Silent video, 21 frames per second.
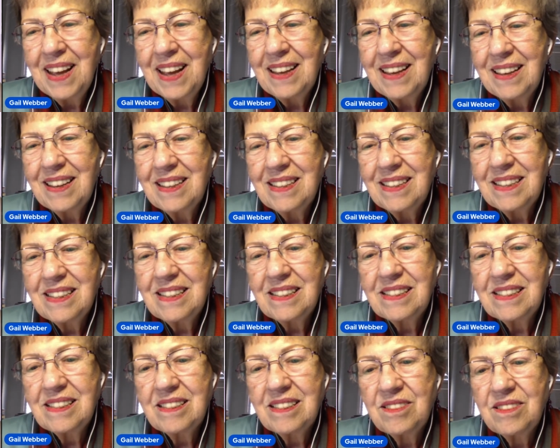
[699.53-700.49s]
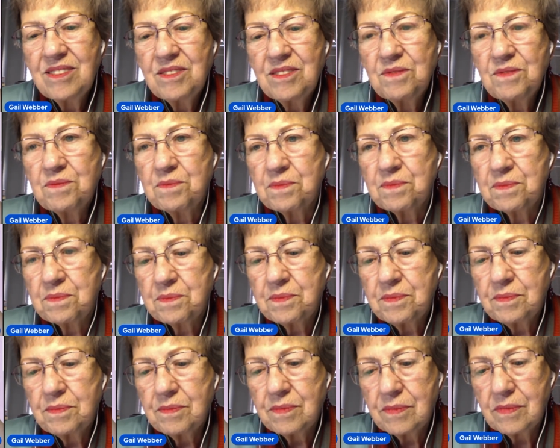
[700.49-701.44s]

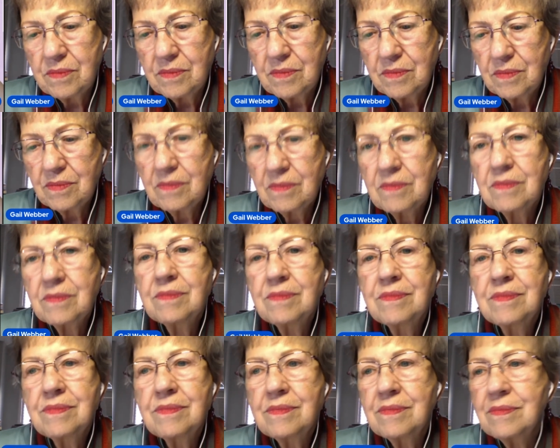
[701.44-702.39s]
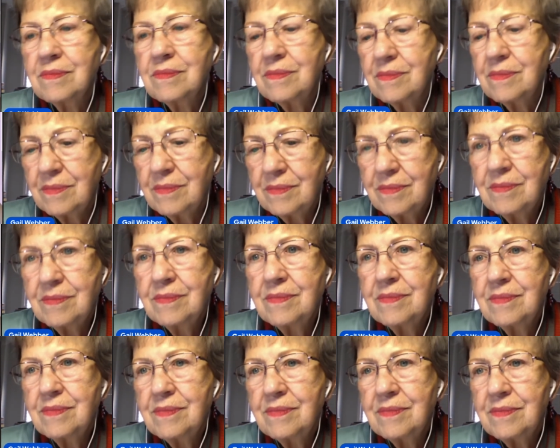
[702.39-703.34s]

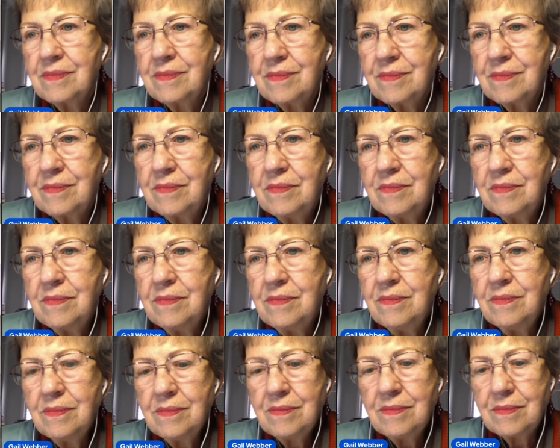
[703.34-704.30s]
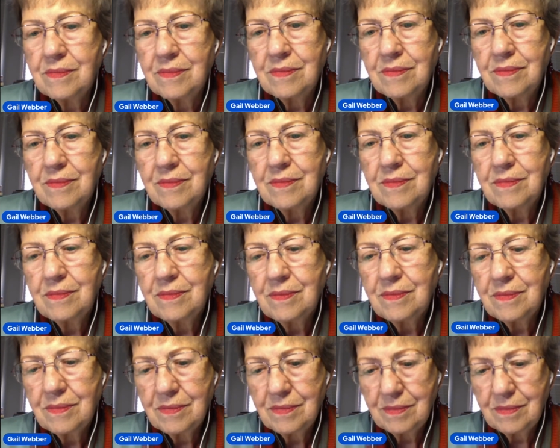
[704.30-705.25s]

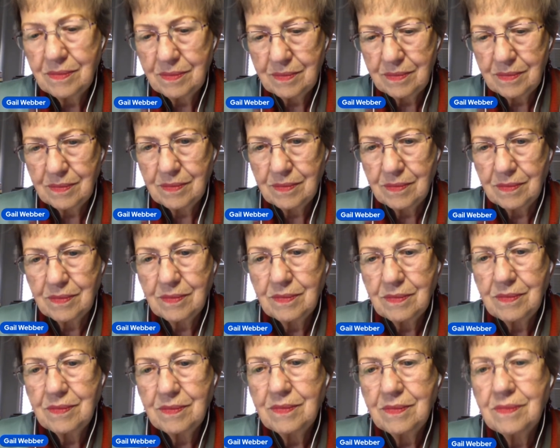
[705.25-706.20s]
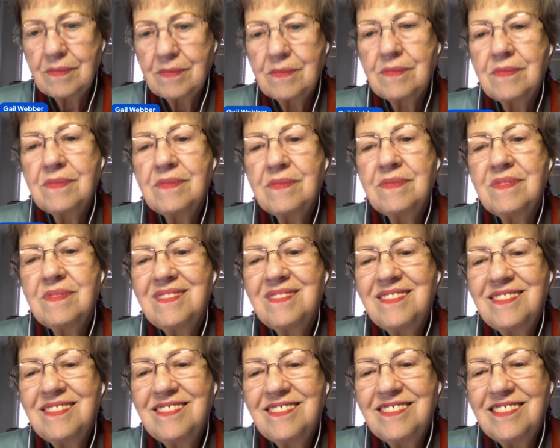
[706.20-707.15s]

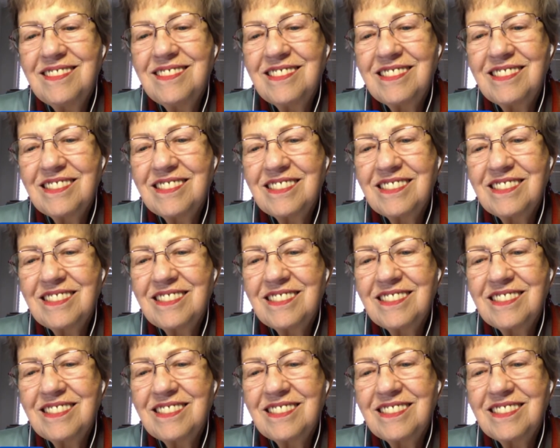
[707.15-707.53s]
This person isn't speaking.